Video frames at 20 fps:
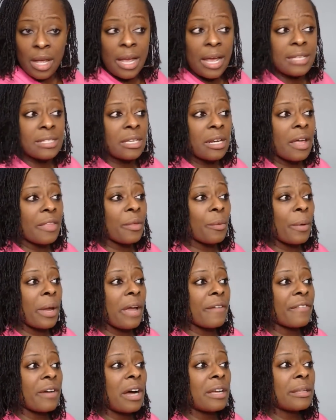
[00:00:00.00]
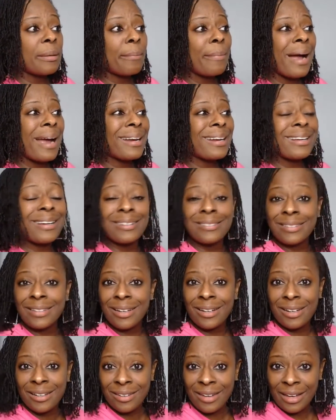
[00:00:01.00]
It's another way of undermining
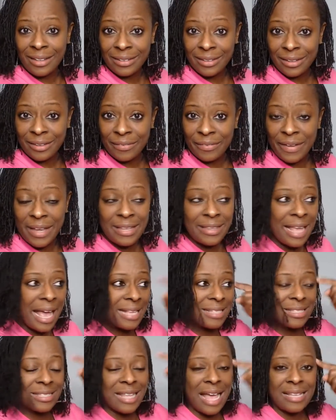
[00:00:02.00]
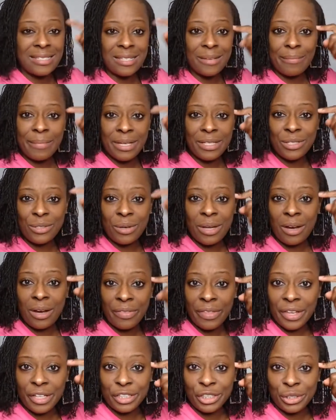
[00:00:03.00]
the collective. And that's a mental
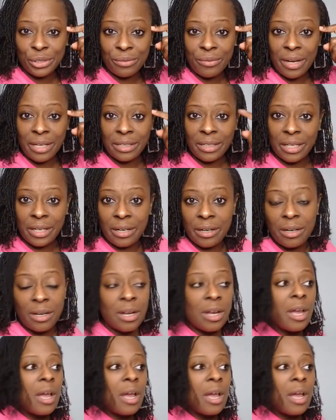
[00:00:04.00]
health issue right there.